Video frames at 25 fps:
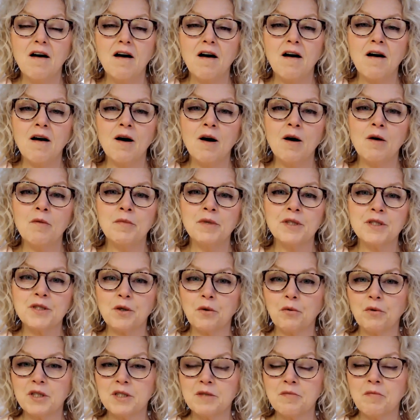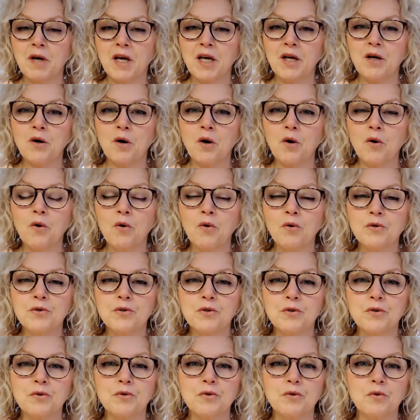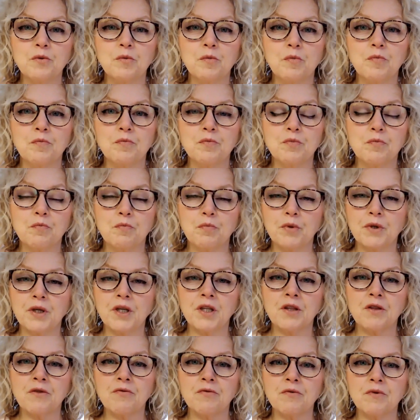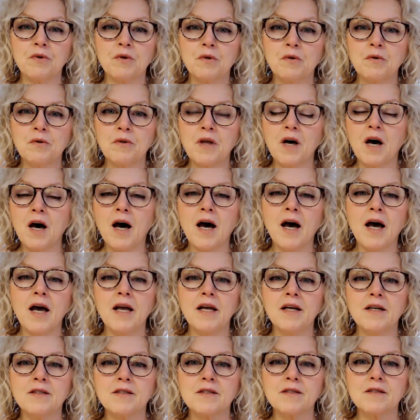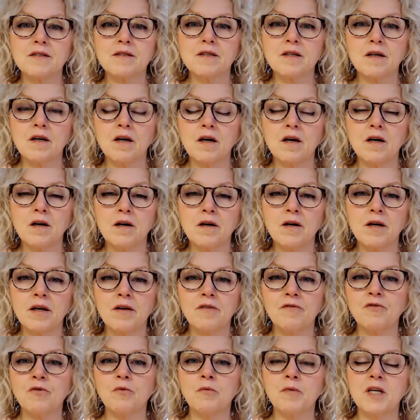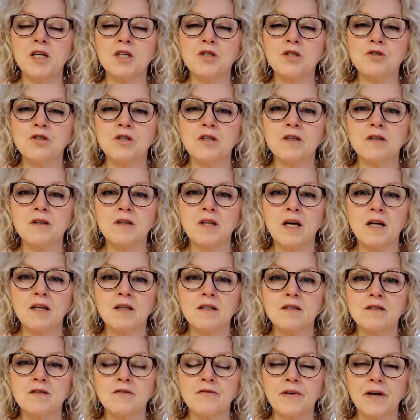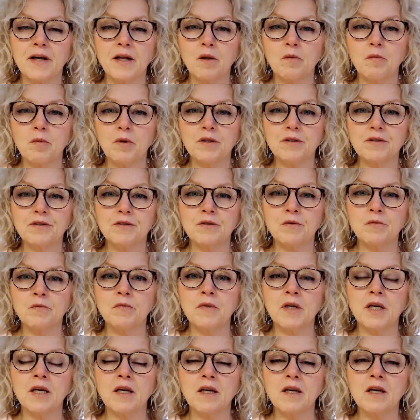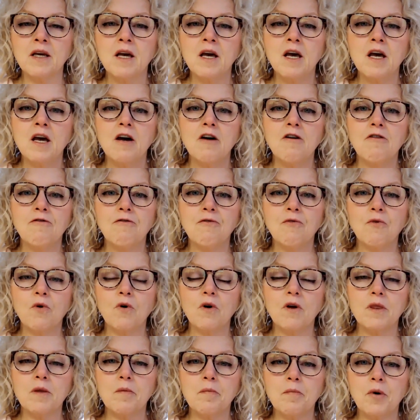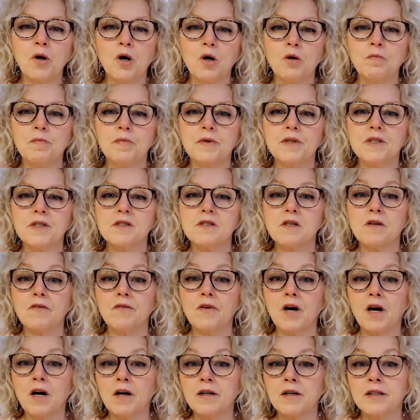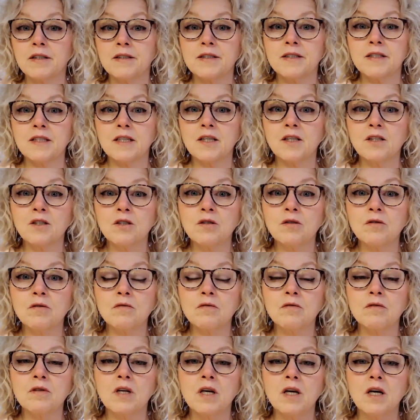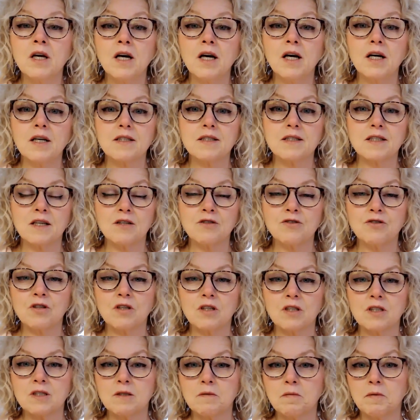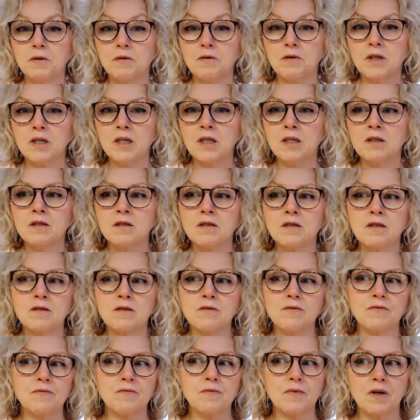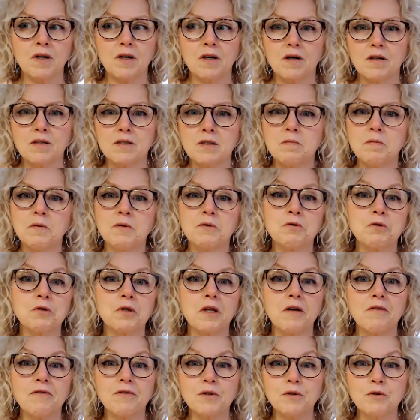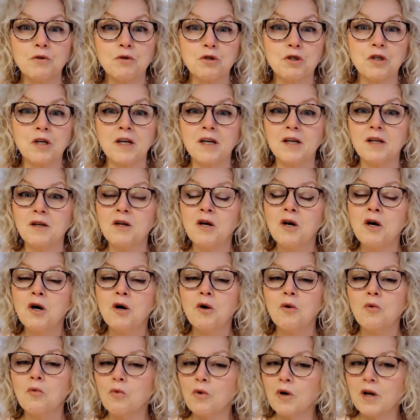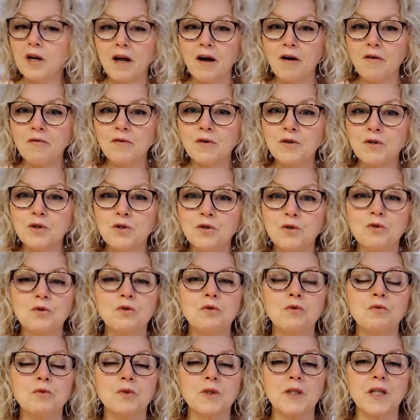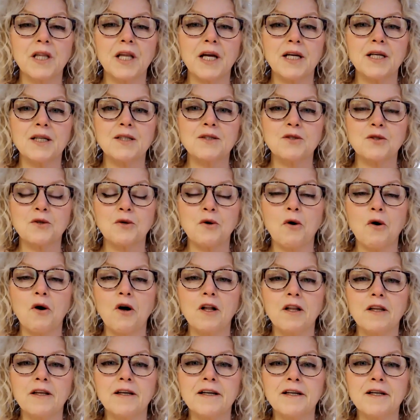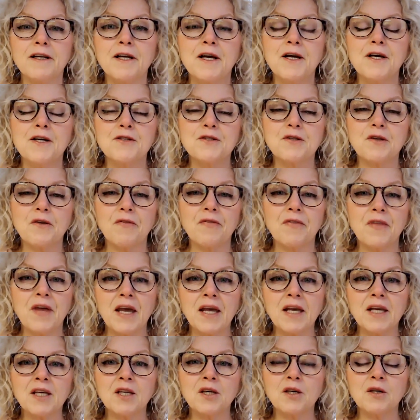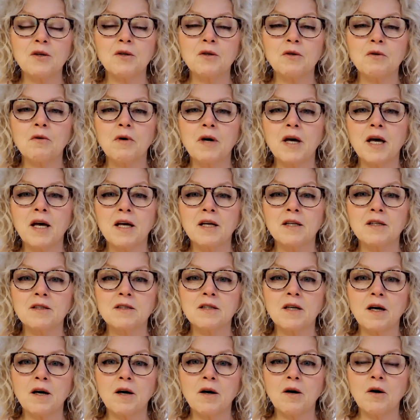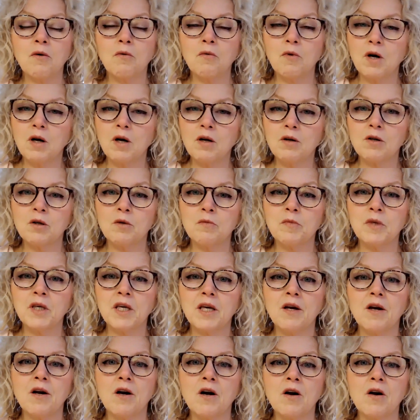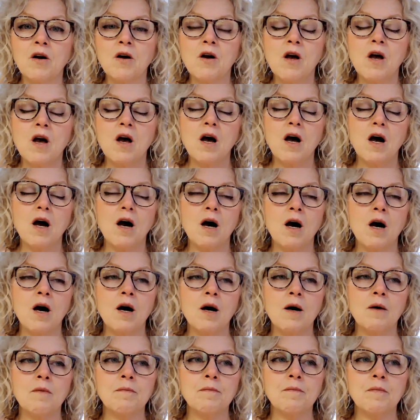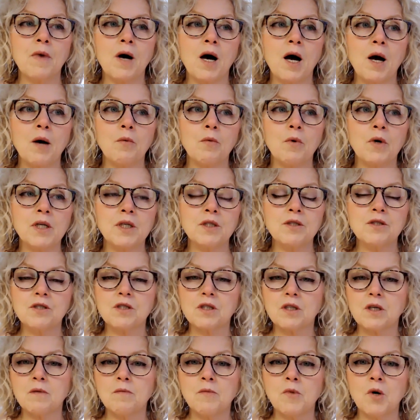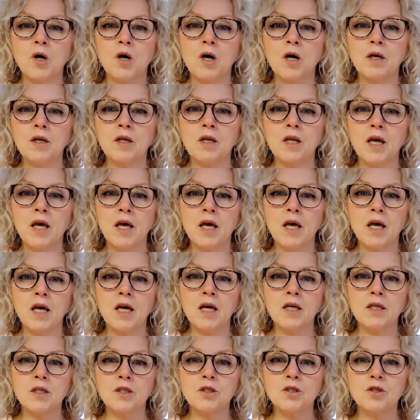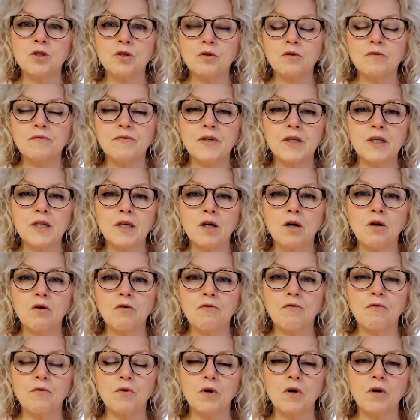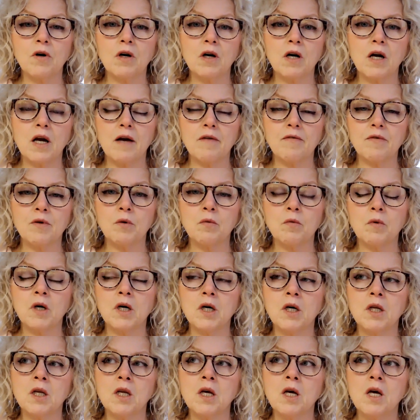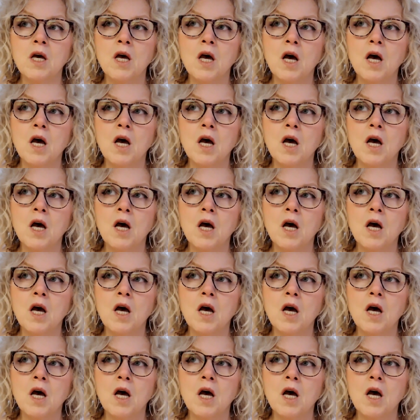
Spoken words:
It's always my goal to bring through the highest information that is available to me for the purpose of our continued ascension experience, spiritual evolution, whatever you would like to call it. So thank you and welcome here. I wanted to come on and do a video for everyone